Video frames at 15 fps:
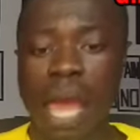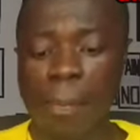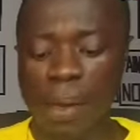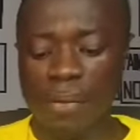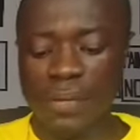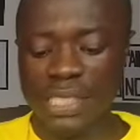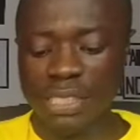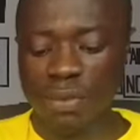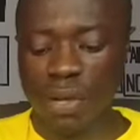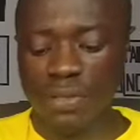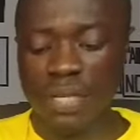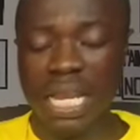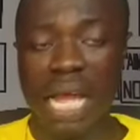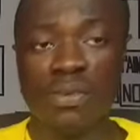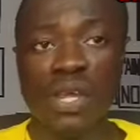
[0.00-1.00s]
a very rich
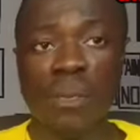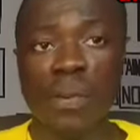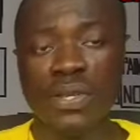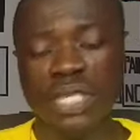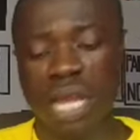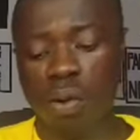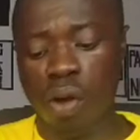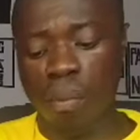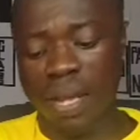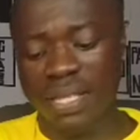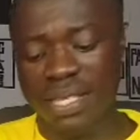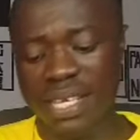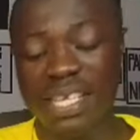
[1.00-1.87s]
was like you post na comment